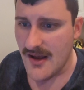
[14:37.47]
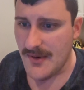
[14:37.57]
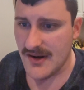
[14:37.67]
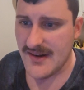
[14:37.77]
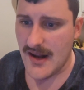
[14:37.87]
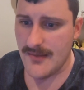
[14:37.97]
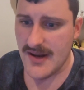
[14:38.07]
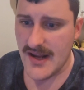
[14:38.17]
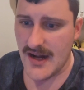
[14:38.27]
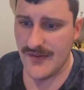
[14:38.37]
by
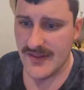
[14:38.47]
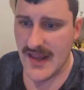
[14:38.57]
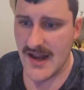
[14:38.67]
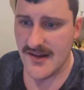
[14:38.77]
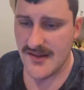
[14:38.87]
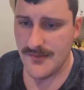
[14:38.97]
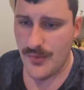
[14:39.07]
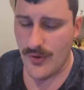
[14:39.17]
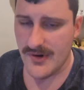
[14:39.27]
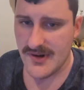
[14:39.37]
Chabanay, and I think that is
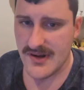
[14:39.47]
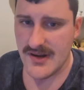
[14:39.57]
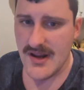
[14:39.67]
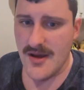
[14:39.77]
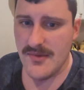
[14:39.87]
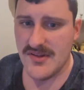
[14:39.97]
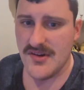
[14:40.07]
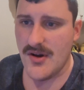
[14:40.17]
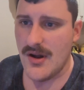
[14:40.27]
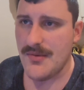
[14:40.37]
important because,
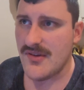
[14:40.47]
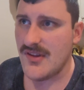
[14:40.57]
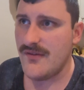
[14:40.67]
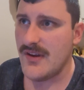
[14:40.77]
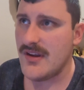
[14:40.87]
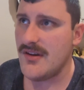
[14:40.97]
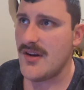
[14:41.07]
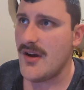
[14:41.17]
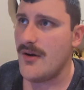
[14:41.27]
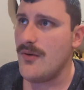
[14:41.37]
I personally think,
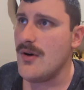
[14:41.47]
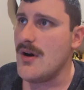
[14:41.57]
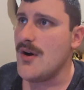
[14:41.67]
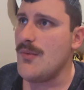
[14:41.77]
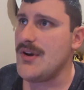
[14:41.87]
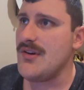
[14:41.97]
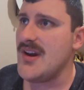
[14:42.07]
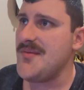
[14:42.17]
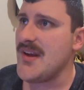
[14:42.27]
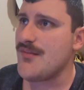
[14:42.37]
we do
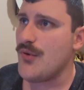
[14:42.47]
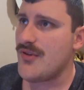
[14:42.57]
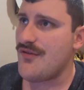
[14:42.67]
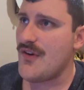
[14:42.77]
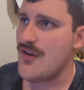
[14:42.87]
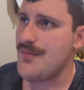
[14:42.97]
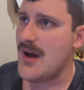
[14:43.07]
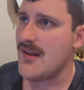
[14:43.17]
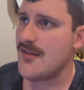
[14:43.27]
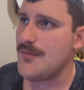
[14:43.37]
need to make sports as fair as
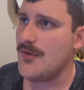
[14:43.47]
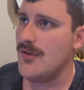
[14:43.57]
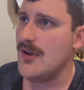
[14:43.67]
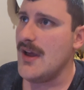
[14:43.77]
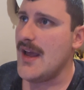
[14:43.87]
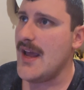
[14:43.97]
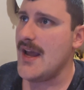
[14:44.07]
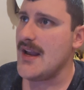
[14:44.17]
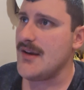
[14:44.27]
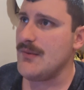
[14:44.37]
possible,
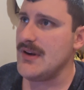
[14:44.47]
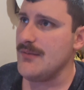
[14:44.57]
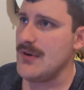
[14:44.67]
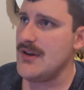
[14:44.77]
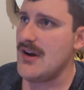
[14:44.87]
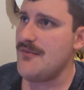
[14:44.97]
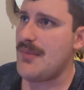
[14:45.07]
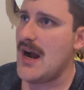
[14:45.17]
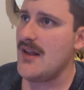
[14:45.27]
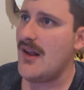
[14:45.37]
and when you have
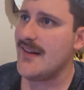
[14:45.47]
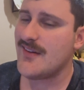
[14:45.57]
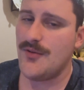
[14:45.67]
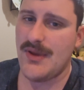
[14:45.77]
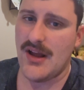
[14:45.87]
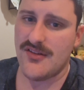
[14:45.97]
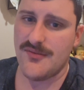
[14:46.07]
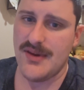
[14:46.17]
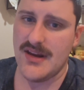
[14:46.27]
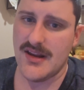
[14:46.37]
biological males
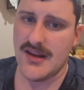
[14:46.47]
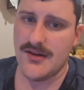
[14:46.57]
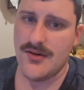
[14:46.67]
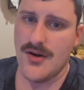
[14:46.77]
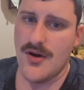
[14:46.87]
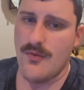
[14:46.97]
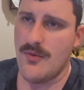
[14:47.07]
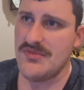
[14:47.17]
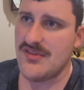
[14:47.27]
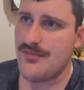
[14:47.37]
competing in
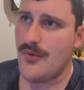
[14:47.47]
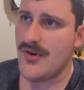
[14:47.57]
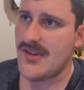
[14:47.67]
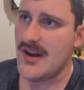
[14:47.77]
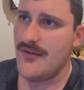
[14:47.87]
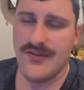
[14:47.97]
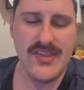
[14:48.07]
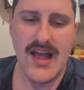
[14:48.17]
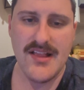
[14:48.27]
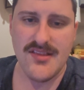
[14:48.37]
women's sports. I don't
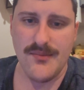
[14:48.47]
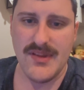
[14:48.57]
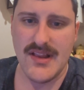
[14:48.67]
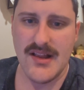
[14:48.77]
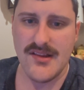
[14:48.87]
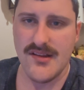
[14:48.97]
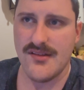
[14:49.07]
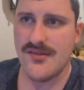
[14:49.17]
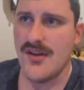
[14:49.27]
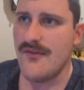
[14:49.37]
think that's something that
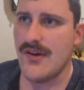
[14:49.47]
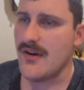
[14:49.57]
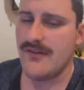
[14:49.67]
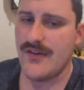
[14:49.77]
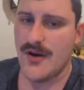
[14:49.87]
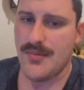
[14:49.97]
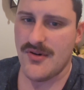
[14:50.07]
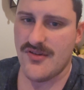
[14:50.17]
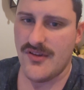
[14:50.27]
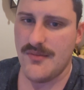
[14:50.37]
is very fair,
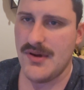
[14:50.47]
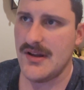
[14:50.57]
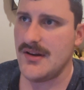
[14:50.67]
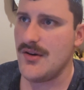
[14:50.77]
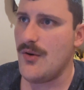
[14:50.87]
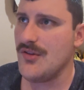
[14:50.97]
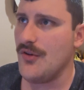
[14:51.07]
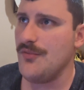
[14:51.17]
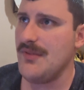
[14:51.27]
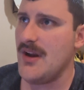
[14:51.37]
personally. But it
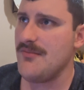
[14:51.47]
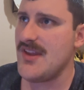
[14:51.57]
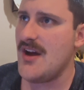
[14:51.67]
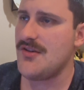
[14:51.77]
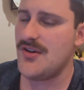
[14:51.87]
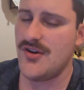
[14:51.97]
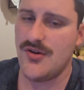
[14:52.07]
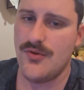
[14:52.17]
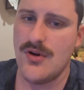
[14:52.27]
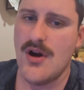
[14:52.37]
ultimately comes down to
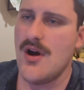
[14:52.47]
who